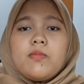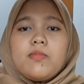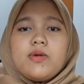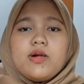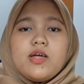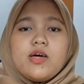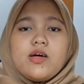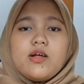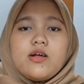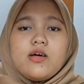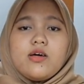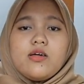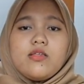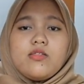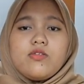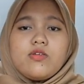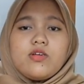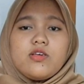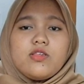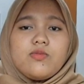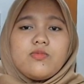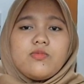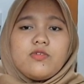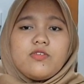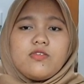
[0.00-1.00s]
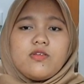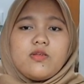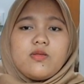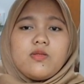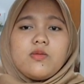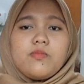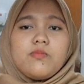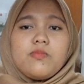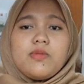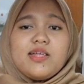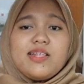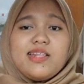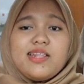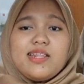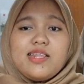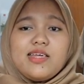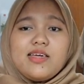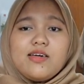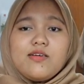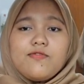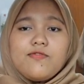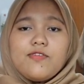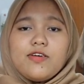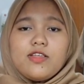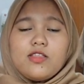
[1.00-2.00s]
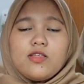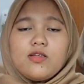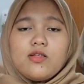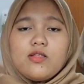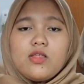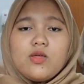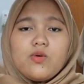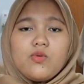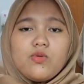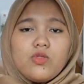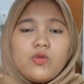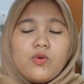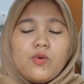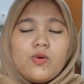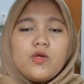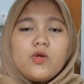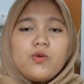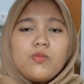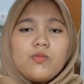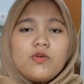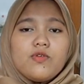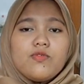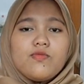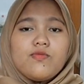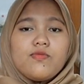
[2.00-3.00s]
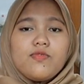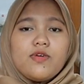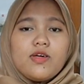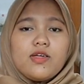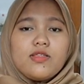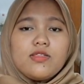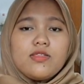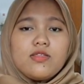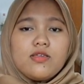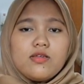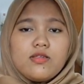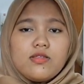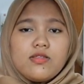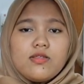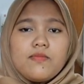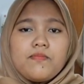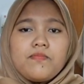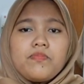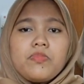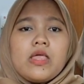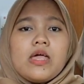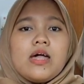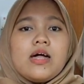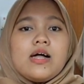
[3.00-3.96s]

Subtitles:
Malaria transmission mainly affected due to human factors.